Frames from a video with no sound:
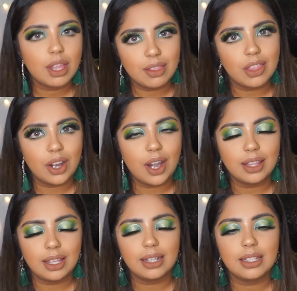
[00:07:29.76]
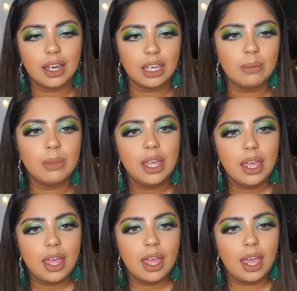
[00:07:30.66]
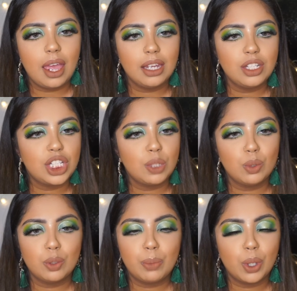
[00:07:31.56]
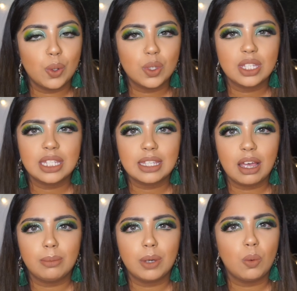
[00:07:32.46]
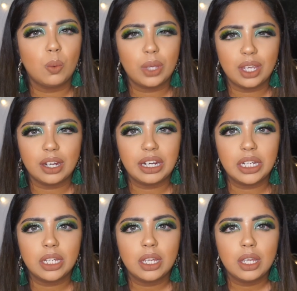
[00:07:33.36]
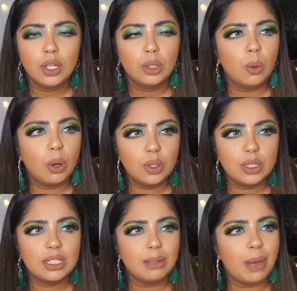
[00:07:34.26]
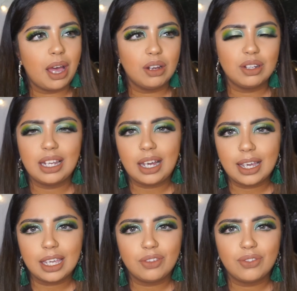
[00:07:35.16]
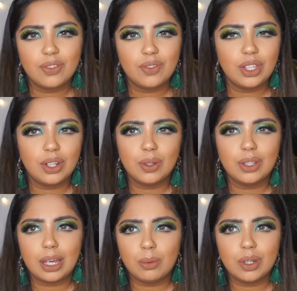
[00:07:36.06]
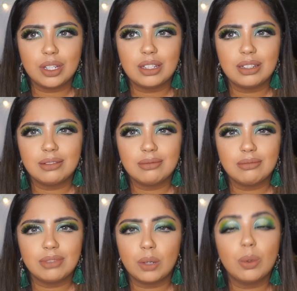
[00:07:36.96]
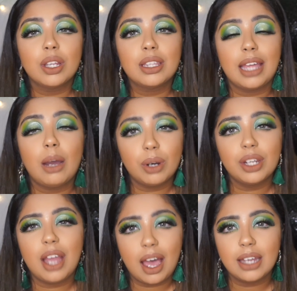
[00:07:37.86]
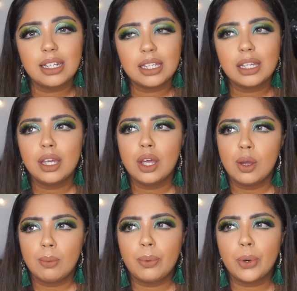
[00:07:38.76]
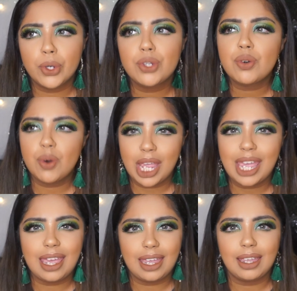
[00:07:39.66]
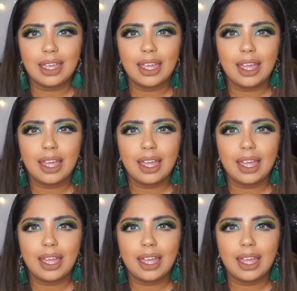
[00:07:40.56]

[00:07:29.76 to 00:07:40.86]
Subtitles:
there at that time, and she would post some weird quotes about life, you know, that were not portraying